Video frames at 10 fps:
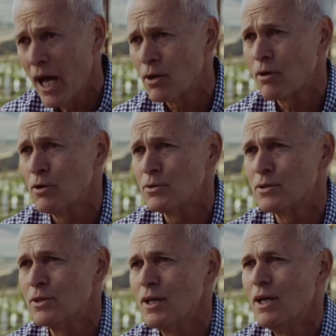in
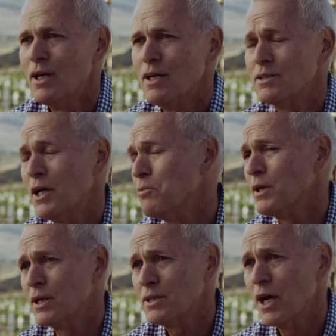agriculture, same
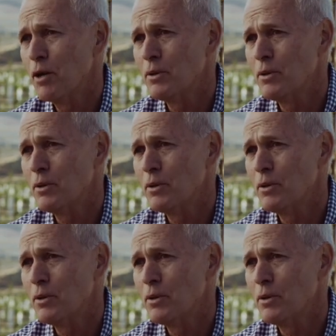thing is